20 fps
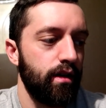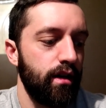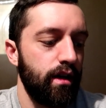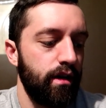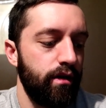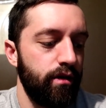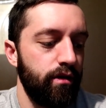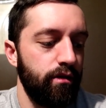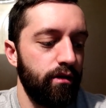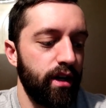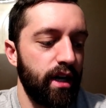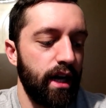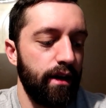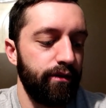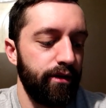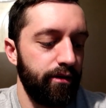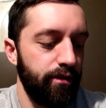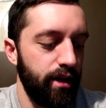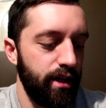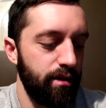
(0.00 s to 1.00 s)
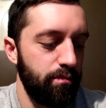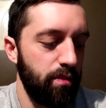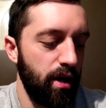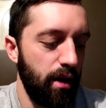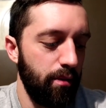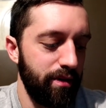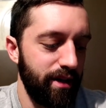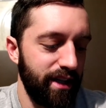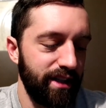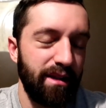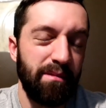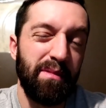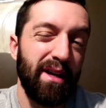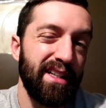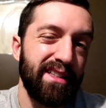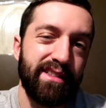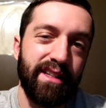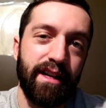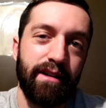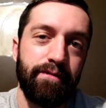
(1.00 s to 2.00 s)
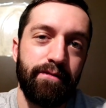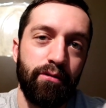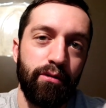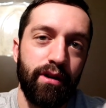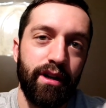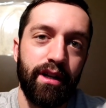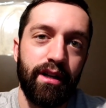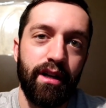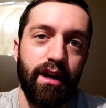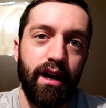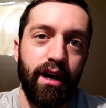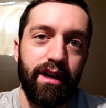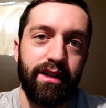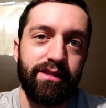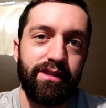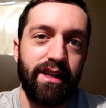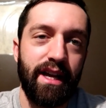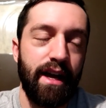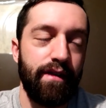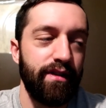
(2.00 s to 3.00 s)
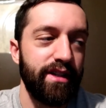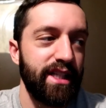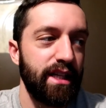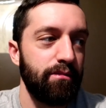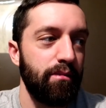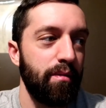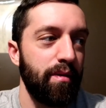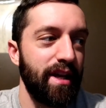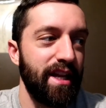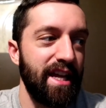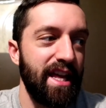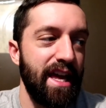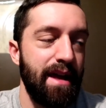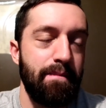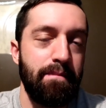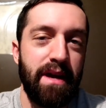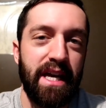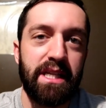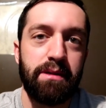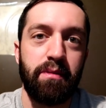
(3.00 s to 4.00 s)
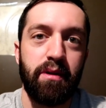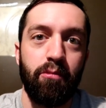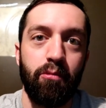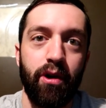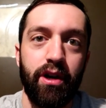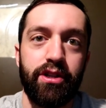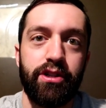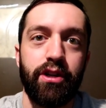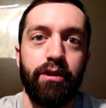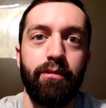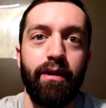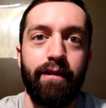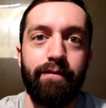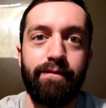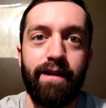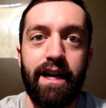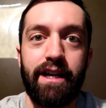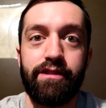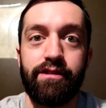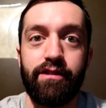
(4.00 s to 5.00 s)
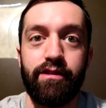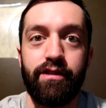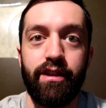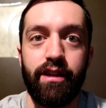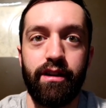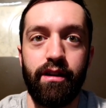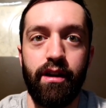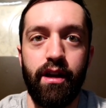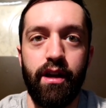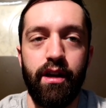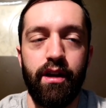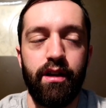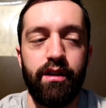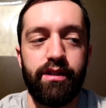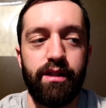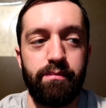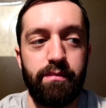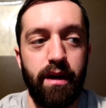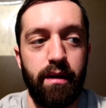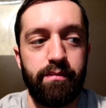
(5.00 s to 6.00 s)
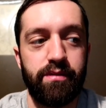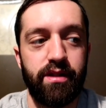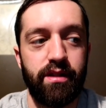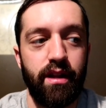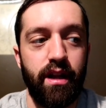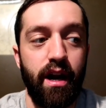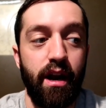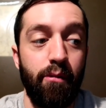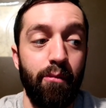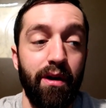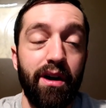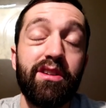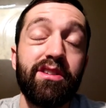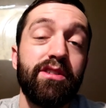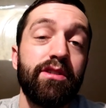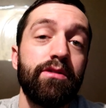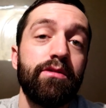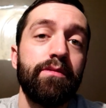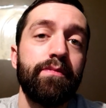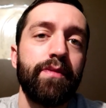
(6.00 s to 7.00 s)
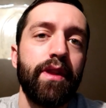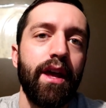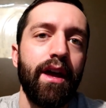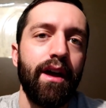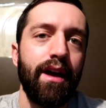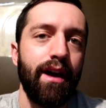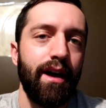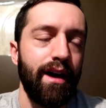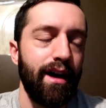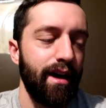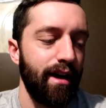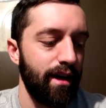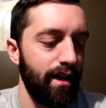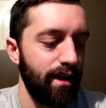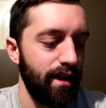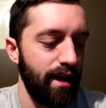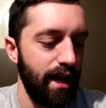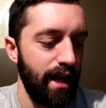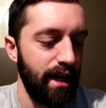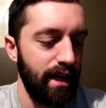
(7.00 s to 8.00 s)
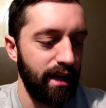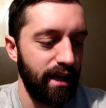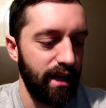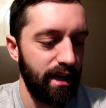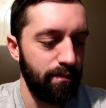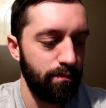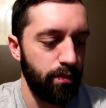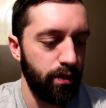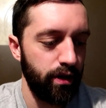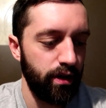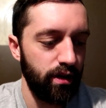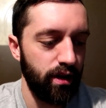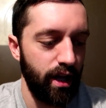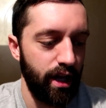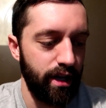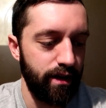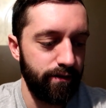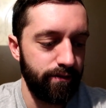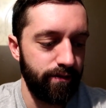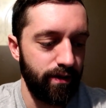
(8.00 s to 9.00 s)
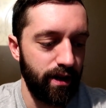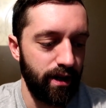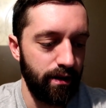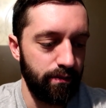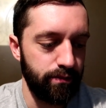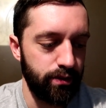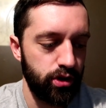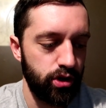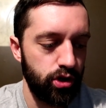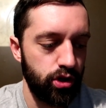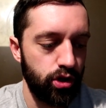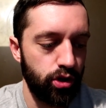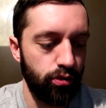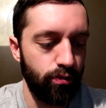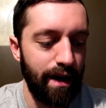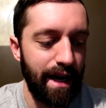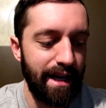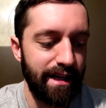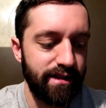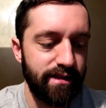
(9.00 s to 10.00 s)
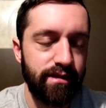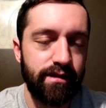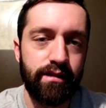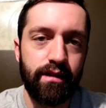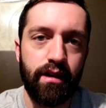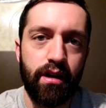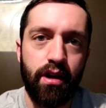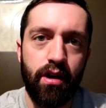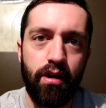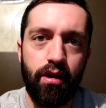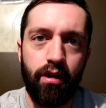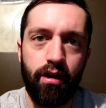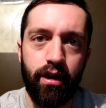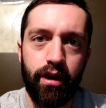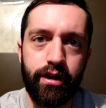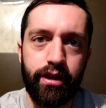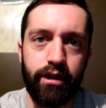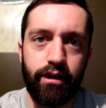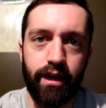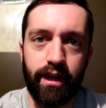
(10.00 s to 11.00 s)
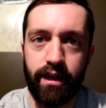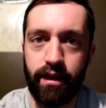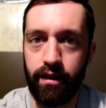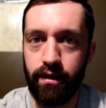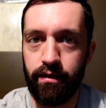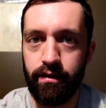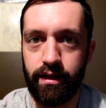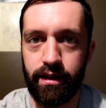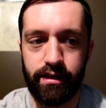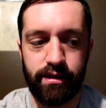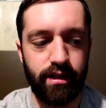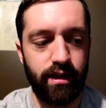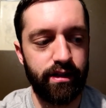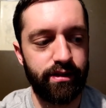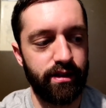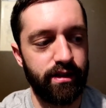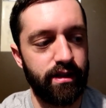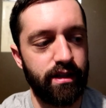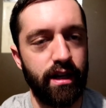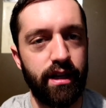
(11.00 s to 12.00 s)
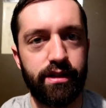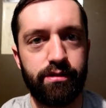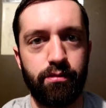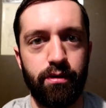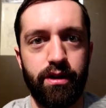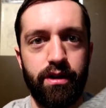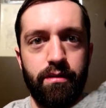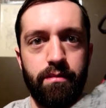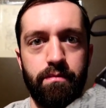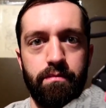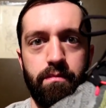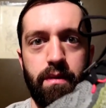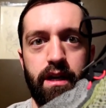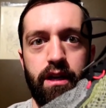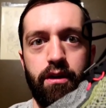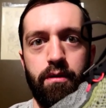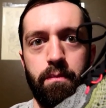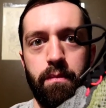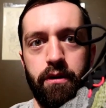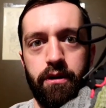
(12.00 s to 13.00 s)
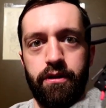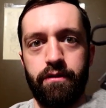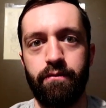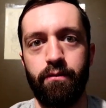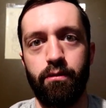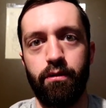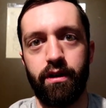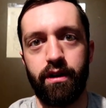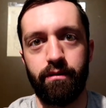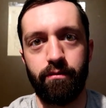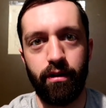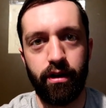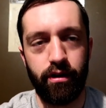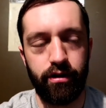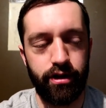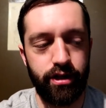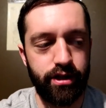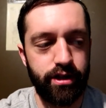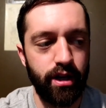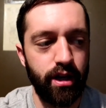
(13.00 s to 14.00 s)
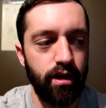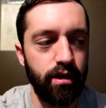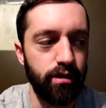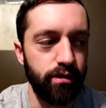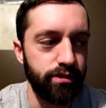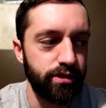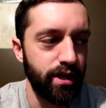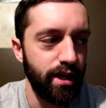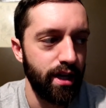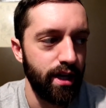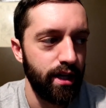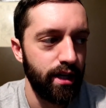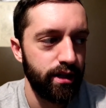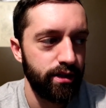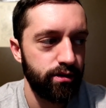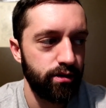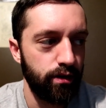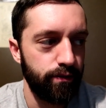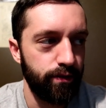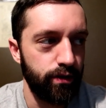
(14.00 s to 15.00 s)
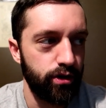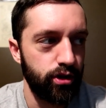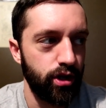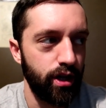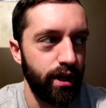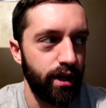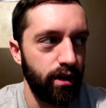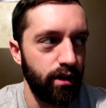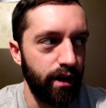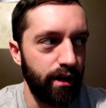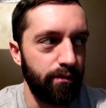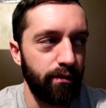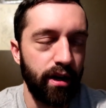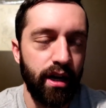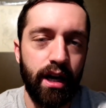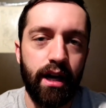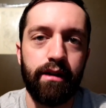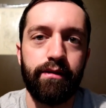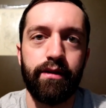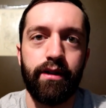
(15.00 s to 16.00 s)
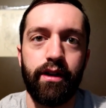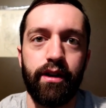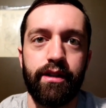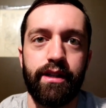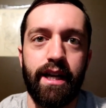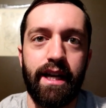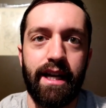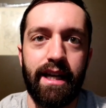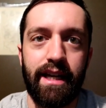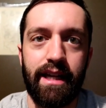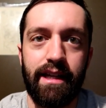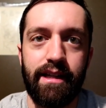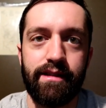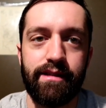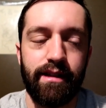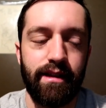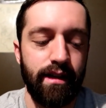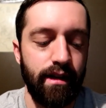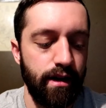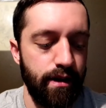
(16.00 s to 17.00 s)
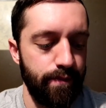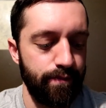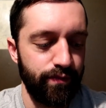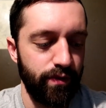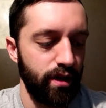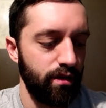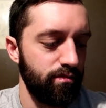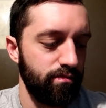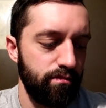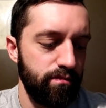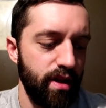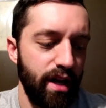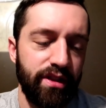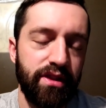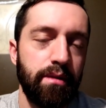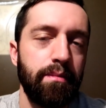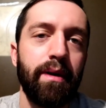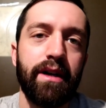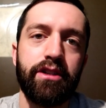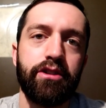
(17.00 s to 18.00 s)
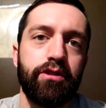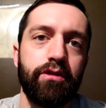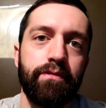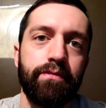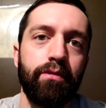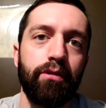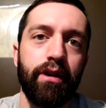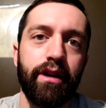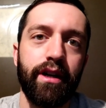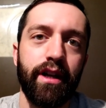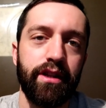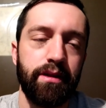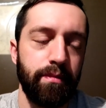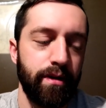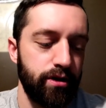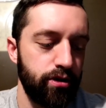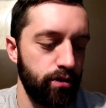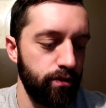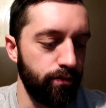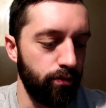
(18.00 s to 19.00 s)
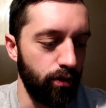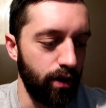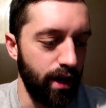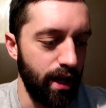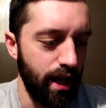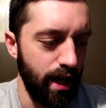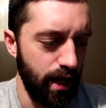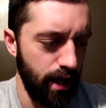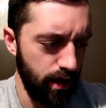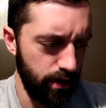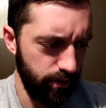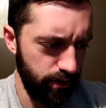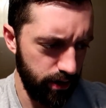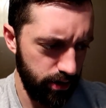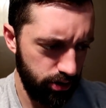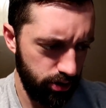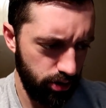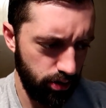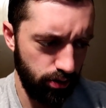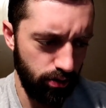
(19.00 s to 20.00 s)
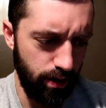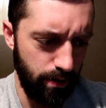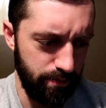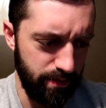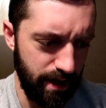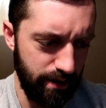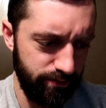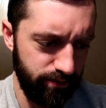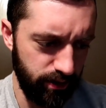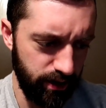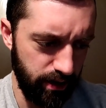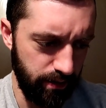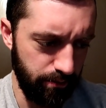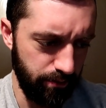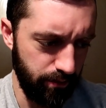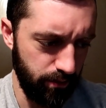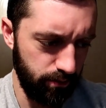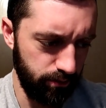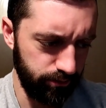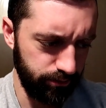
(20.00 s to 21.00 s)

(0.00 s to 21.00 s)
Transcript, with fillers: know, recovery run, probably not the best thing for it. Honestly, every time I'm in it, it makes me want to run faster than sometimes than I want to, and it can put a lot of stress on your Achilles, because it does want to make you push forward and run on your toes. So if you're trying to like recover or take it easy, not the best shoe for it, not the best shoe for it. This shoe I'm definitely